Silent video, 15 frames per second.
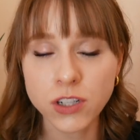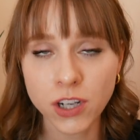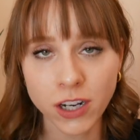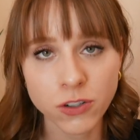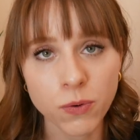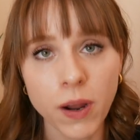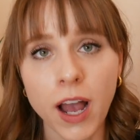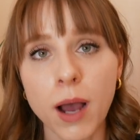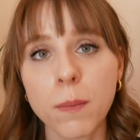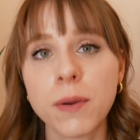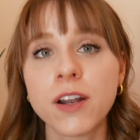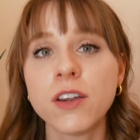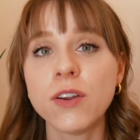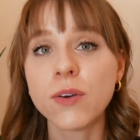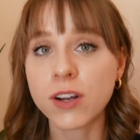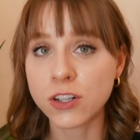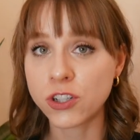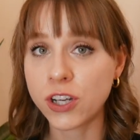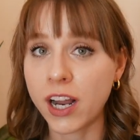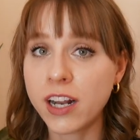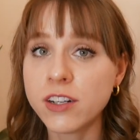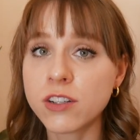change what happened, you can
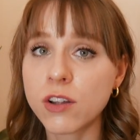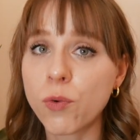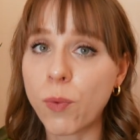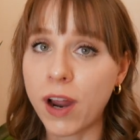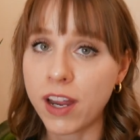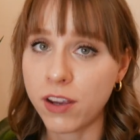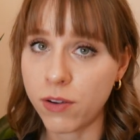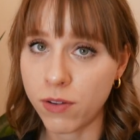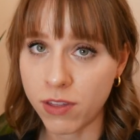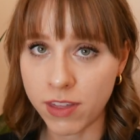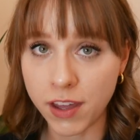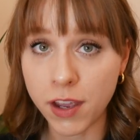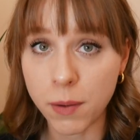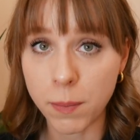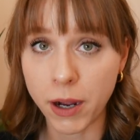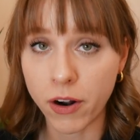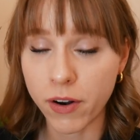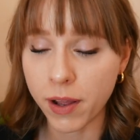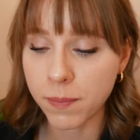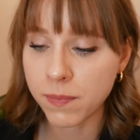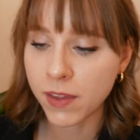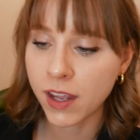change the way you think about it.